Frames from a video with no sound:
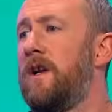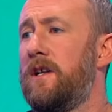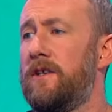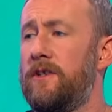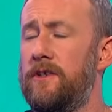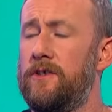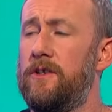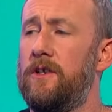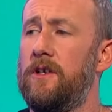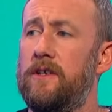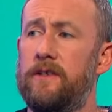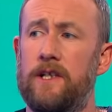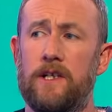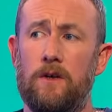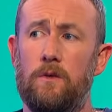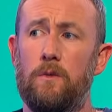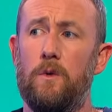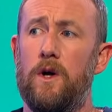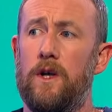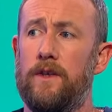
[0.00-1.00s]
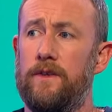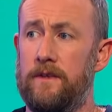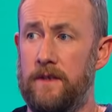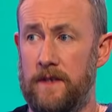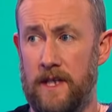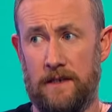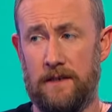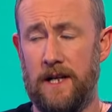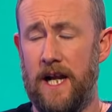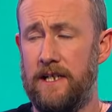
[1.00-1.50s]
understood a single word
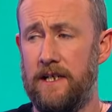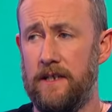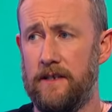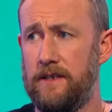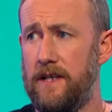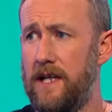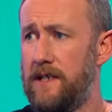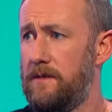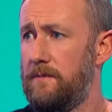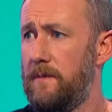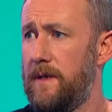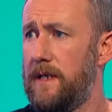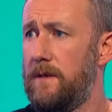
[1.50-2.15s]
this lady has said to me?